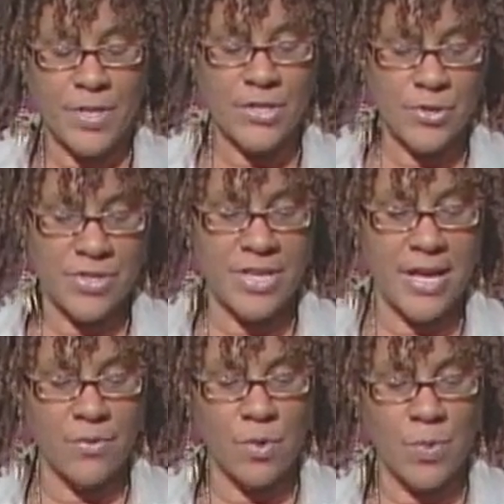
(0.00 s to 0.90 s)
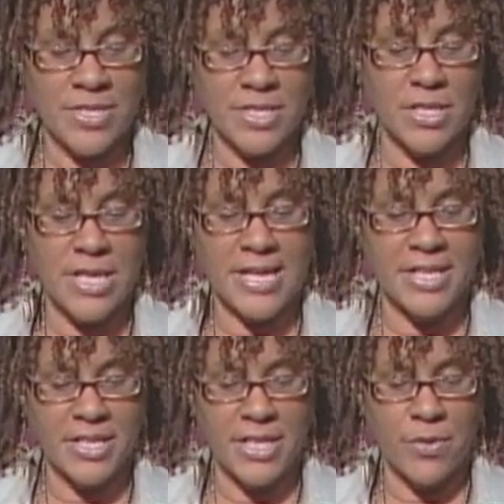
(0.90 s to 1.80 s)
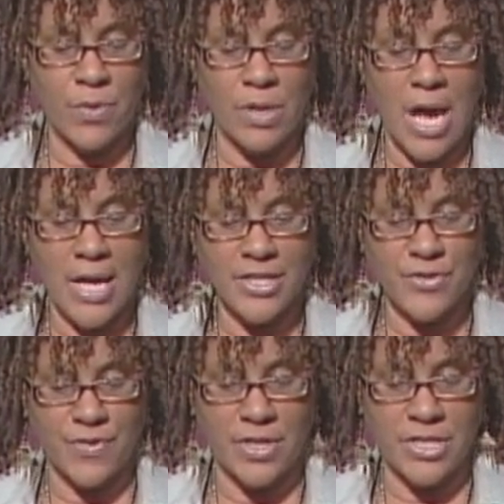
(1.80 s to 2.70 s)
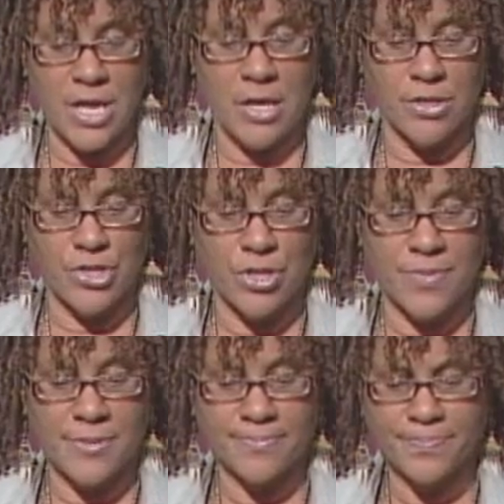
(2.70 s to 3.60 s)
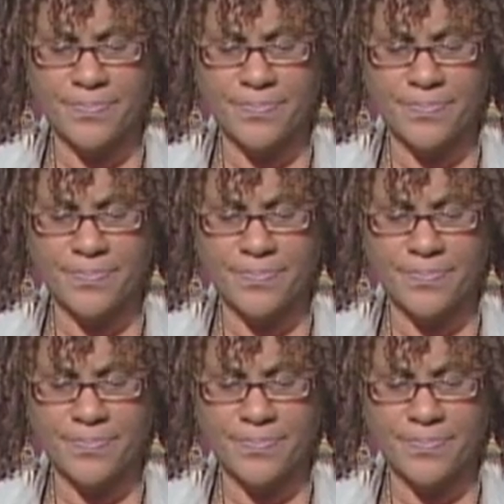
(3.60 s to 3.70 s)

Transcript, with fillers: So the second one was the United Negro College Fund scholarships.